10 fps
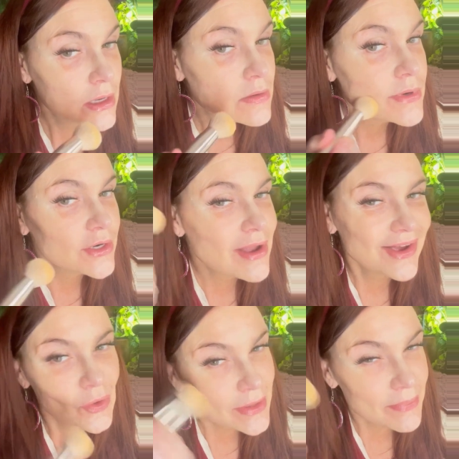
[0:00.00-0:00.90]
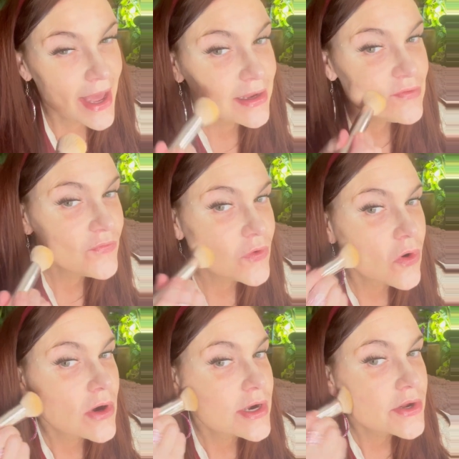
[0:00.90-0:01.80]
We're not going back and
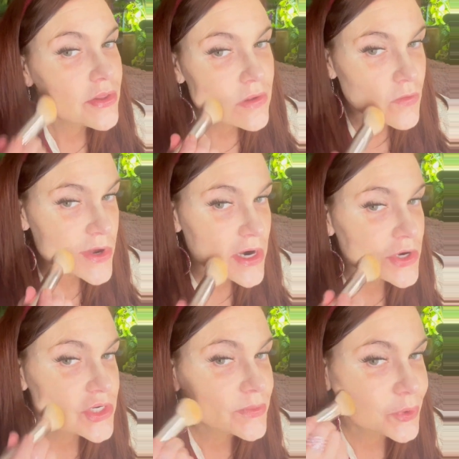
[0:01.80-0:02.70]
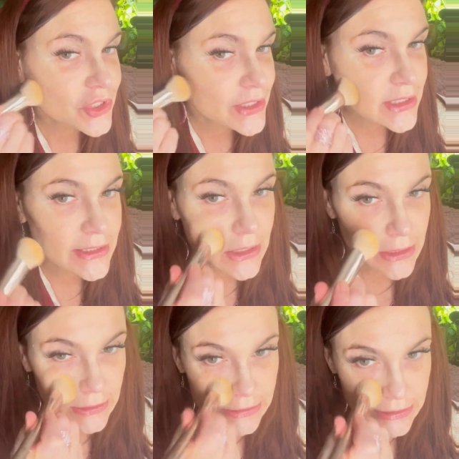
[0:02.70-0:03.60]
forth. We are just pushing this into
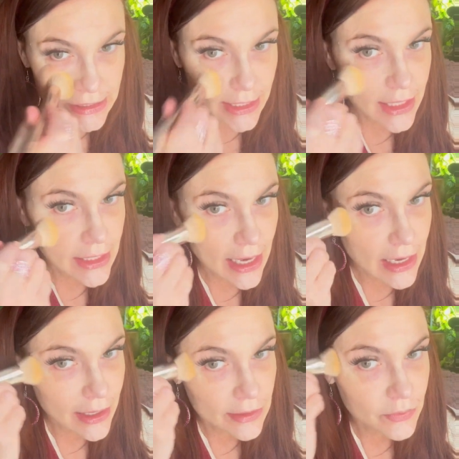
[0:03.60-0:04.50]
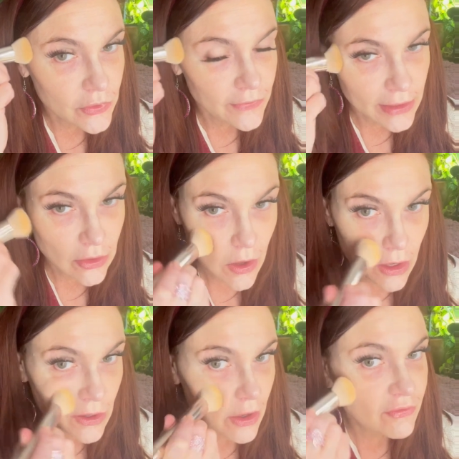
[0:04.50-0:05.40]
the skin, and I am moving
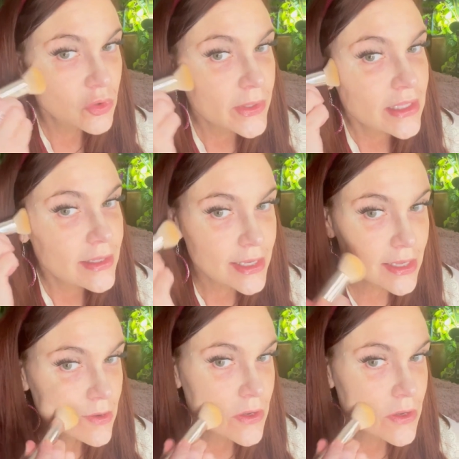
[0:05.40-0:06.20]
along quickly